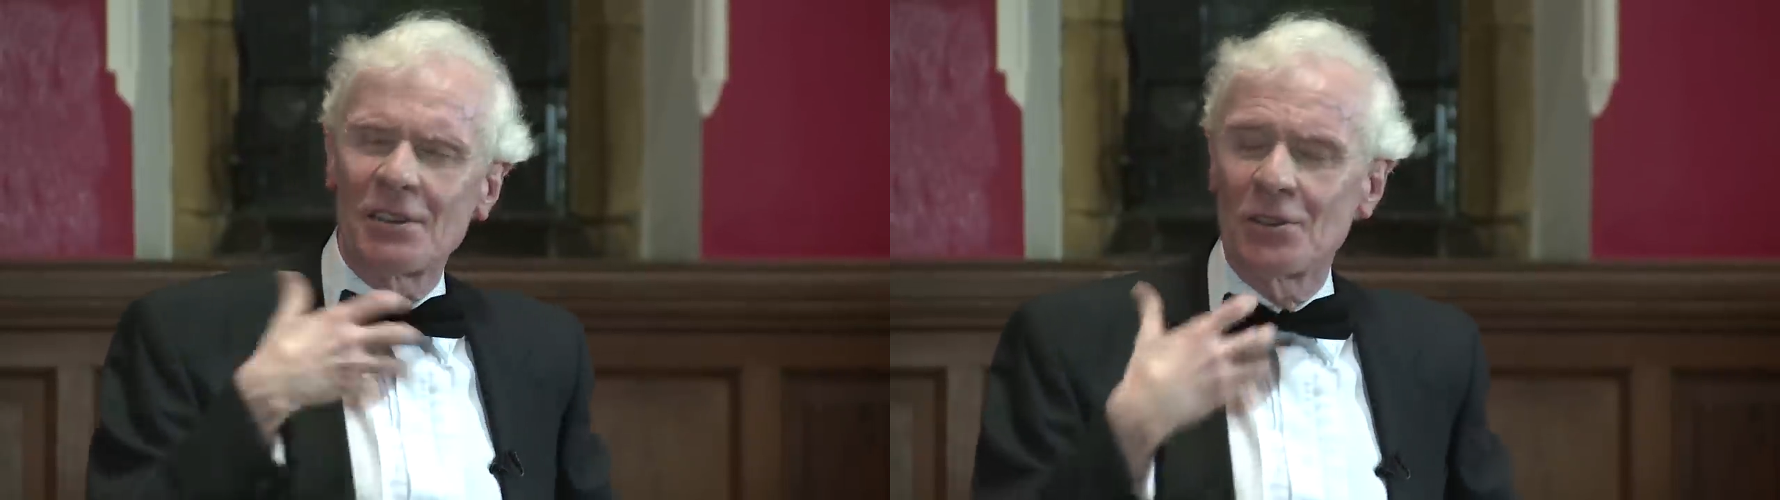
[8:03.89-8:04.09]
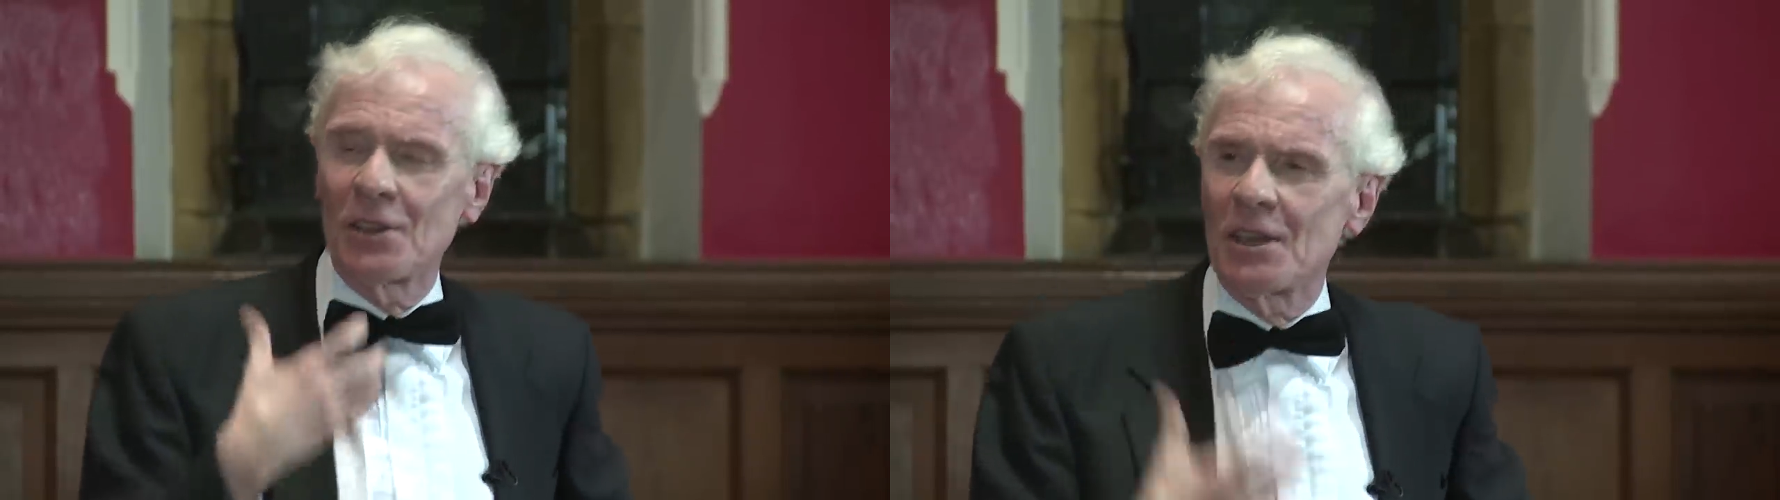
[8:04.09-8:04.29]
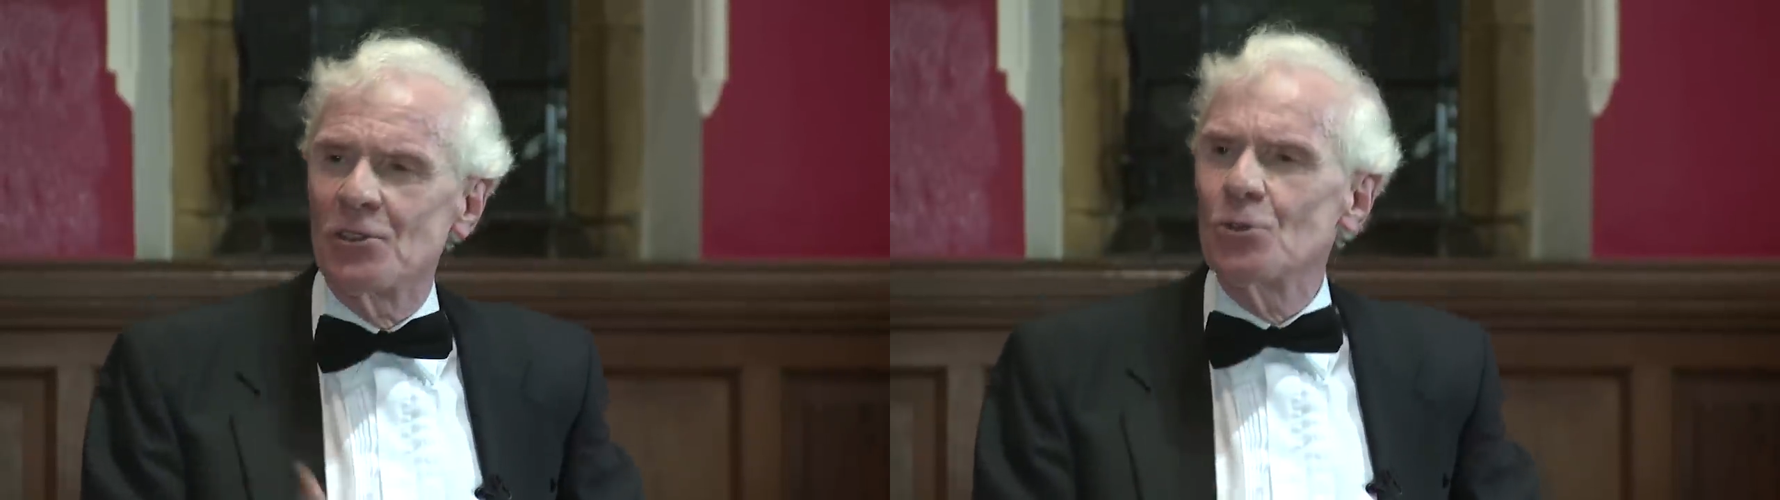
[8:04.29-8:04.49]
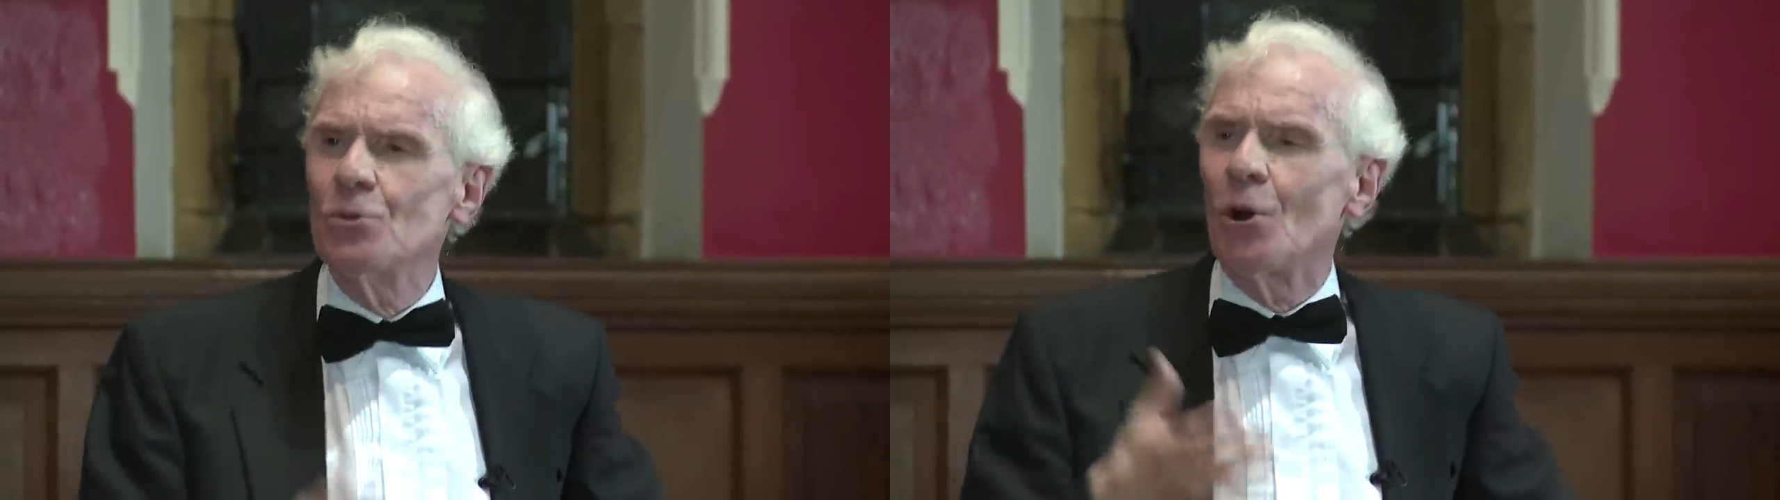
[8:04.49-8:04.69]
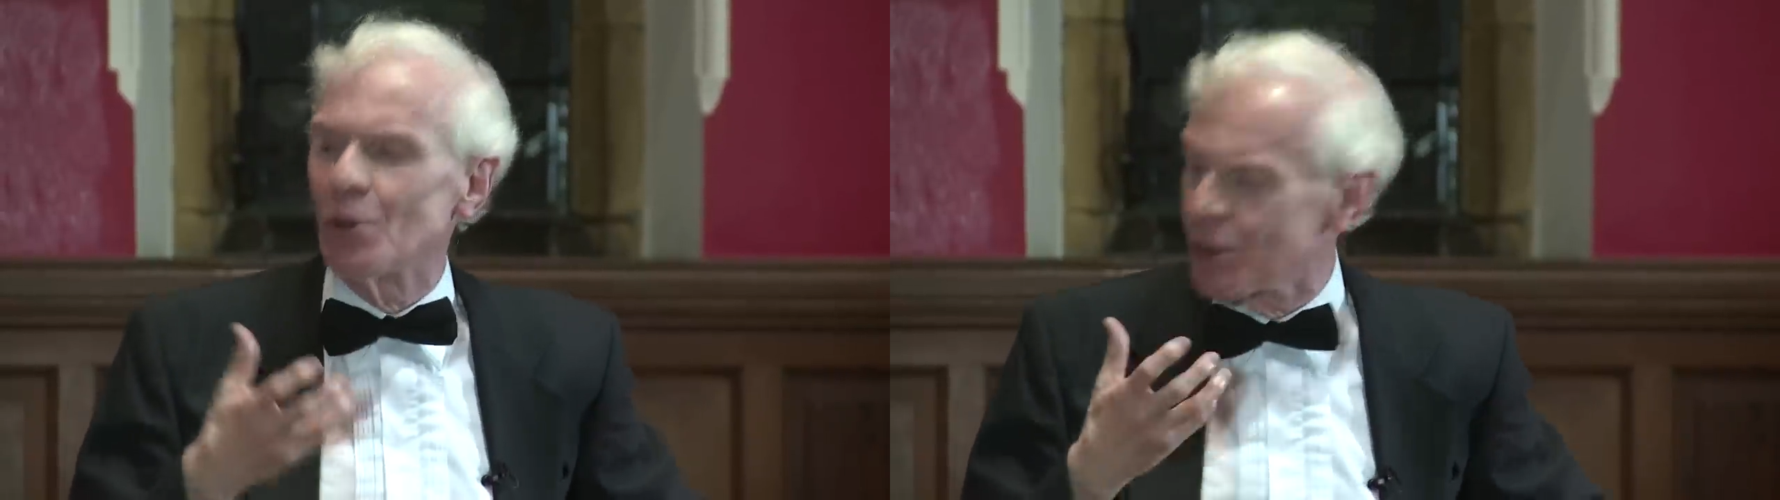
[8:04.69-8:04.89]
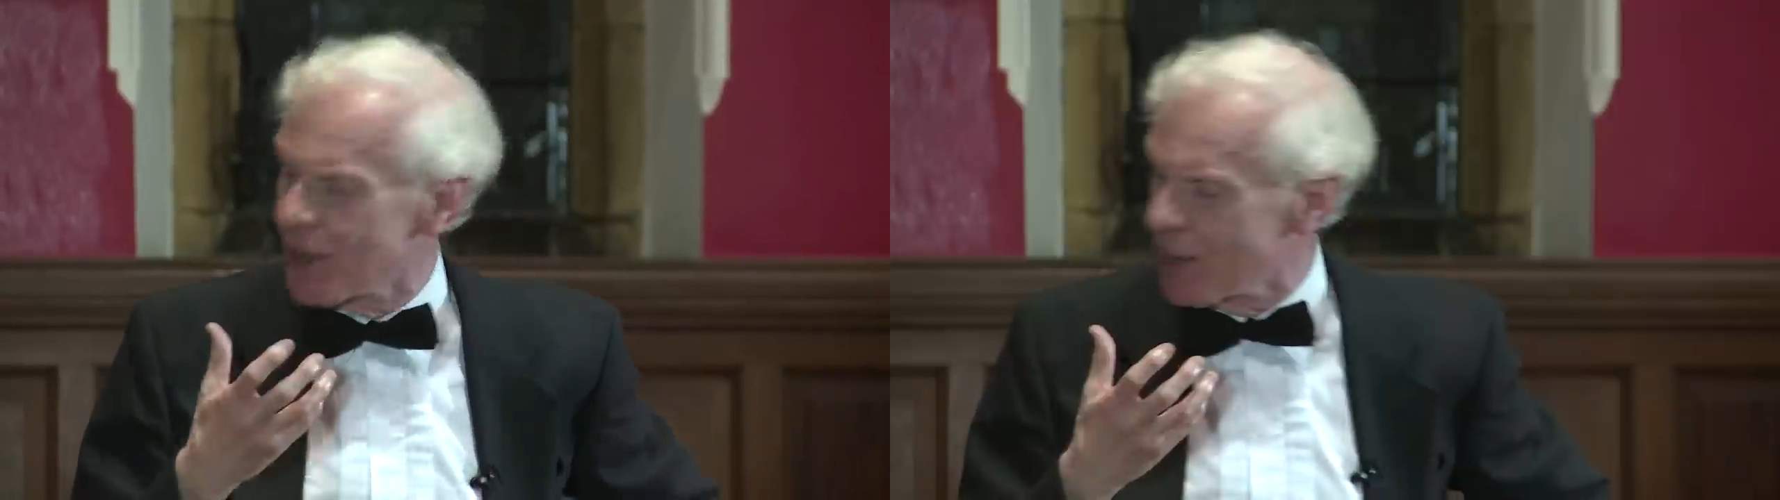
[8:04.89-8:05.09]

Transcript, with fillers: either that they do or